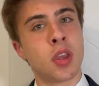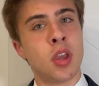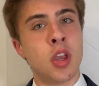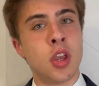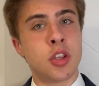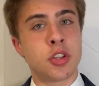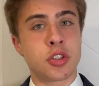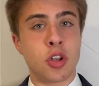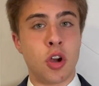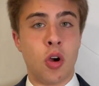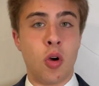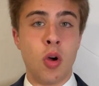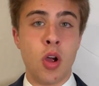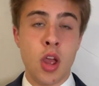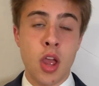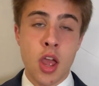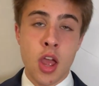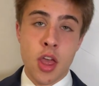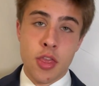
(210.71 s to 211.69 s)
So,
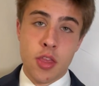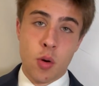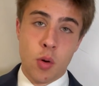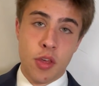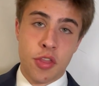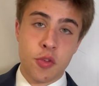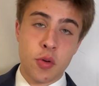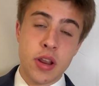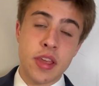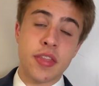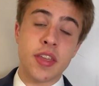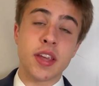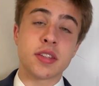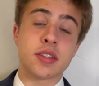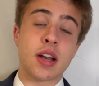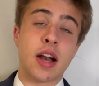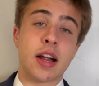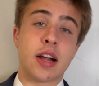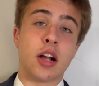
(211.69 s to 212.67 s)
there were 3 things
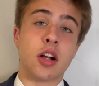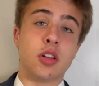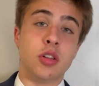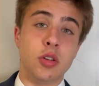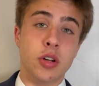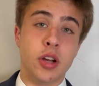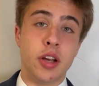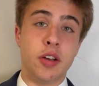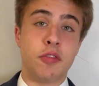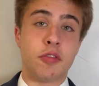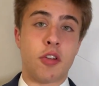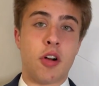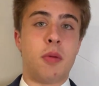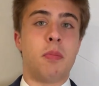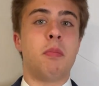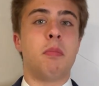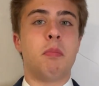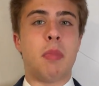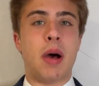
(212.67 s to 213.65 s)
that I concluded
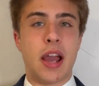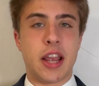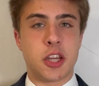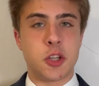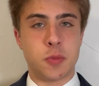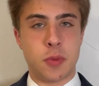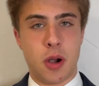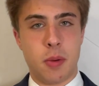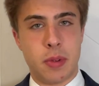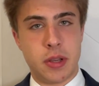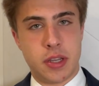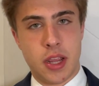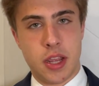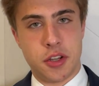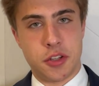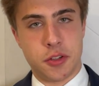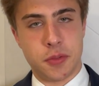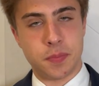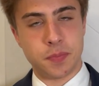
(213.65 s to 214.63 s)
from my
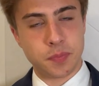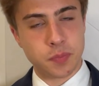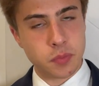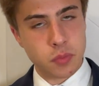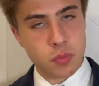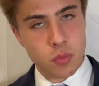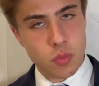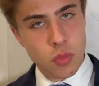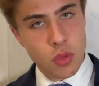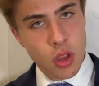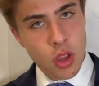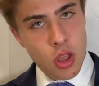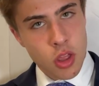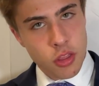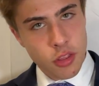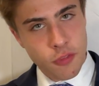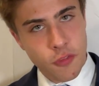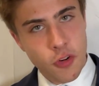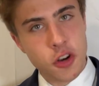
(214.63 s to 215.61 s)
experimentation.
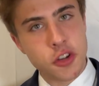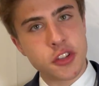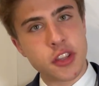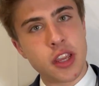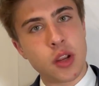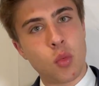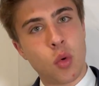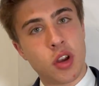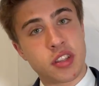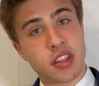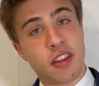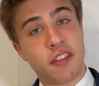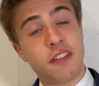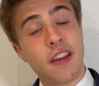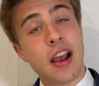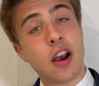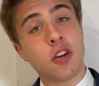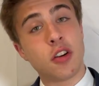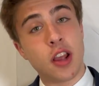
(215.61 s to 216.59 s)
The first thing was I
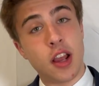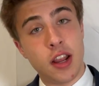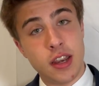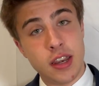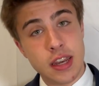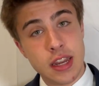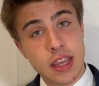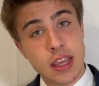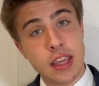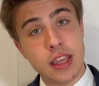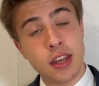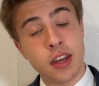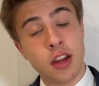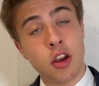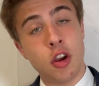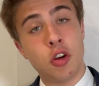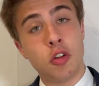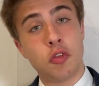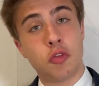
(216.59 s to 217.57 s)
found a need
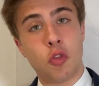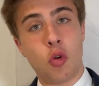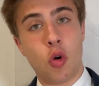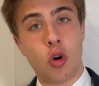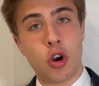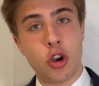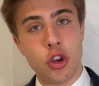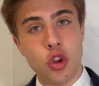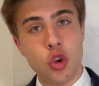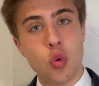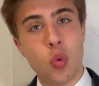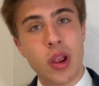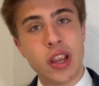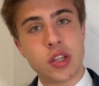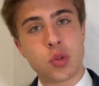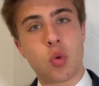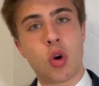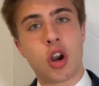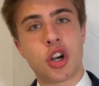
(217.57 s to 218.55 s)
for new
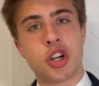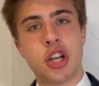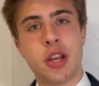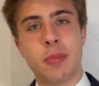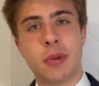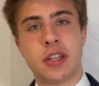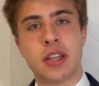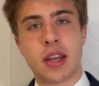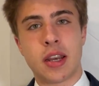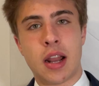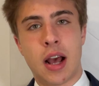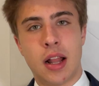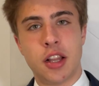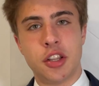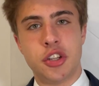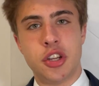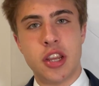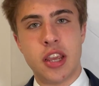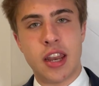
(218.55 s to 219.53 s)
wastewater treatment
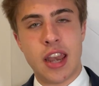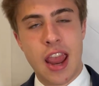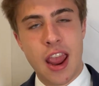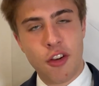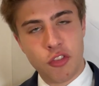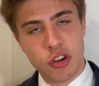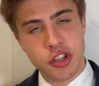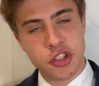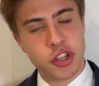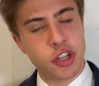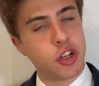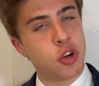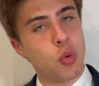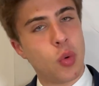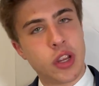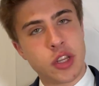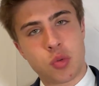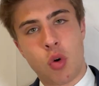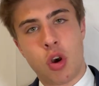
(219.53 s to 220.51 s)
technology in every single
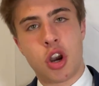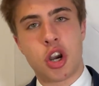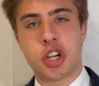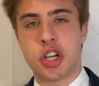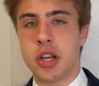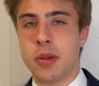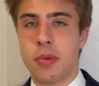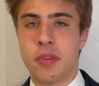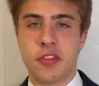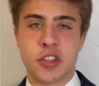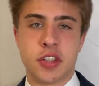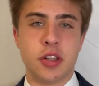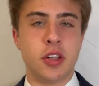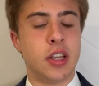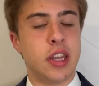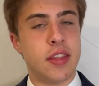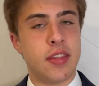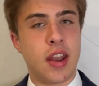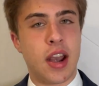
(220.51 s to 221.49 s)
wastewater treatment
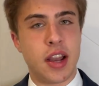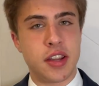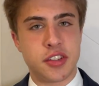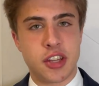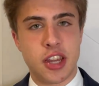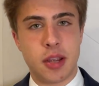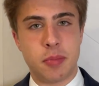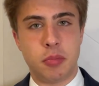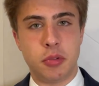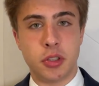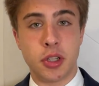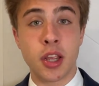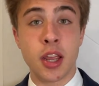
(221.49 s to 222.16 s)
facility that I sampled.